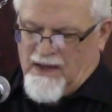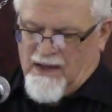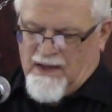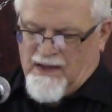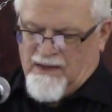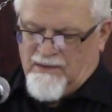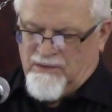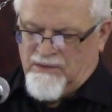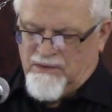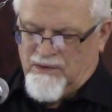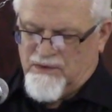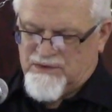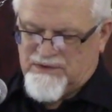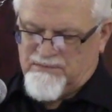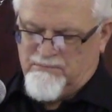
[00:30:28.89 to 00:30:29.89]
And
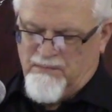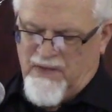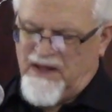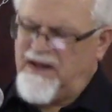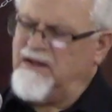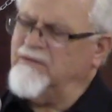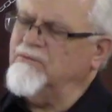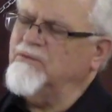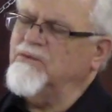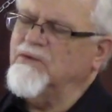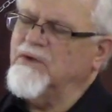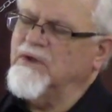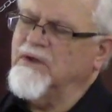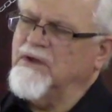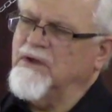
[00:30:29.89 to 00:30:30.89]
there's many
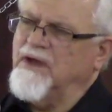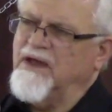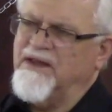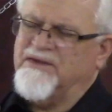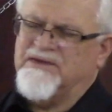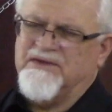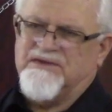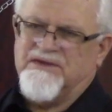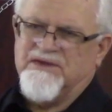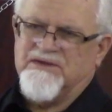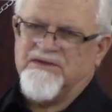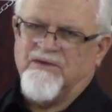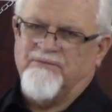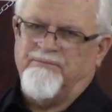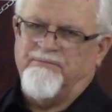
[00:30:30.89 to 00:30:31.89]

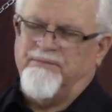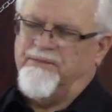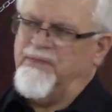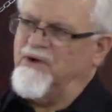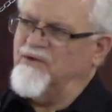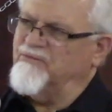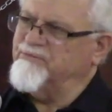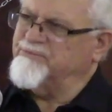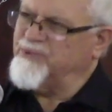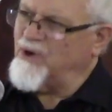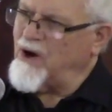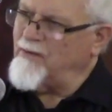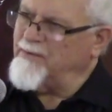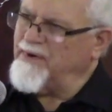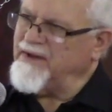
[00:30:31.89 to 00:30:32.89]
instances of, of
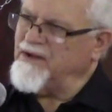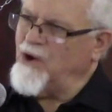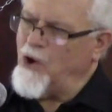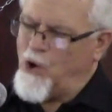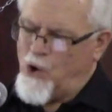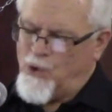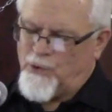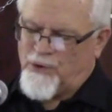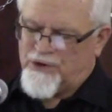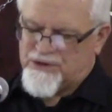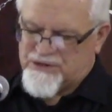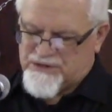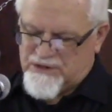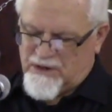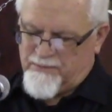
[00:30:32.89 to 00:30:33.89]
property
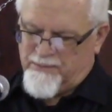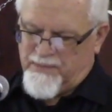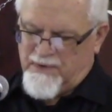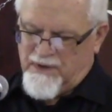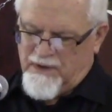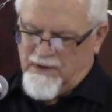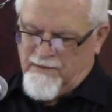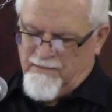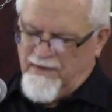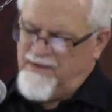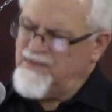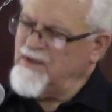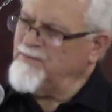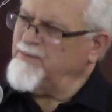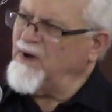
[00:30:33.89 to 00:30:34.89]
ownership
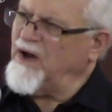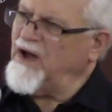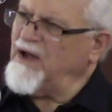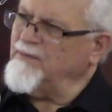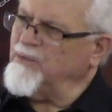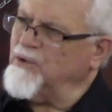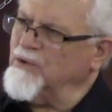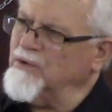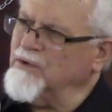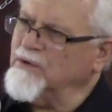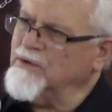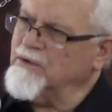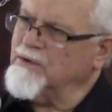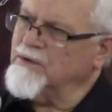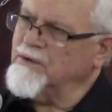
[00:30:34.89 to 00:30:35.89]
in the Bible.
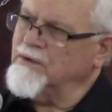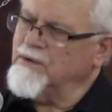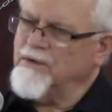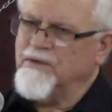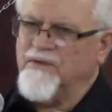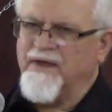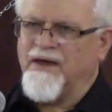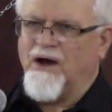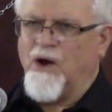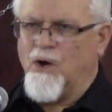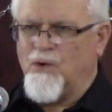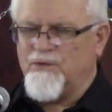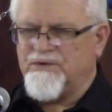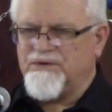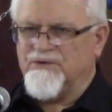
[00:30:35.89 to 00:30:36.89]
They
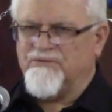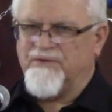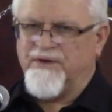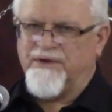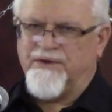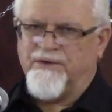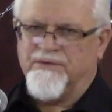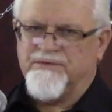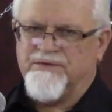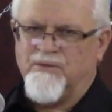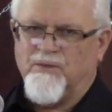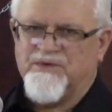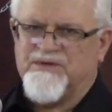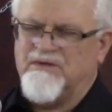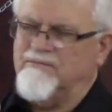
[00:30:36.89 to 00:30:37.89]
owned the vineyards. It
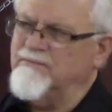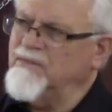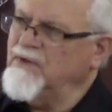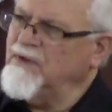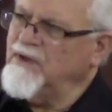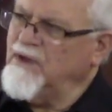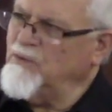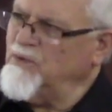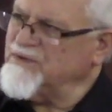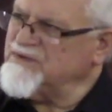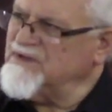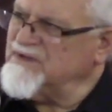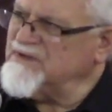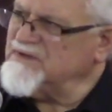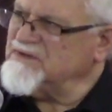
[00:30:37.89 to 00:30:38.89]
wasn't, it
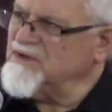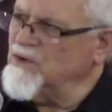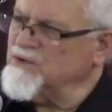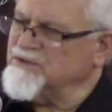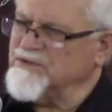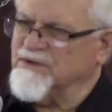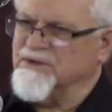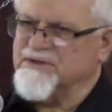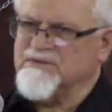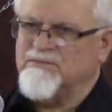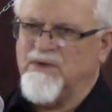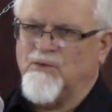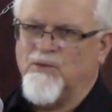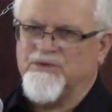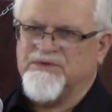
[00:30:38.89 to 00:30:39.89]
wasn't
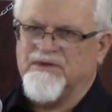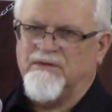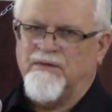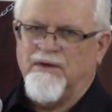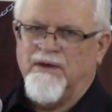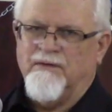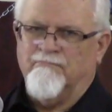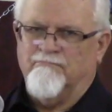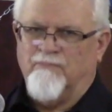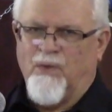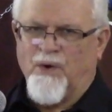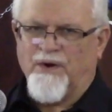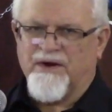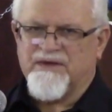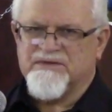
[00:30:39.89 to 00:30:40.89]
socialism, it wasn't
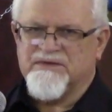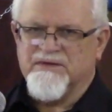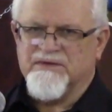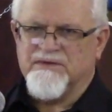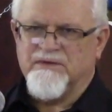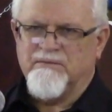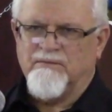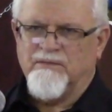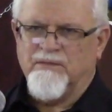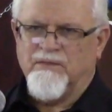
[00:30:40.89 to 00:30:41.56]
Marxism.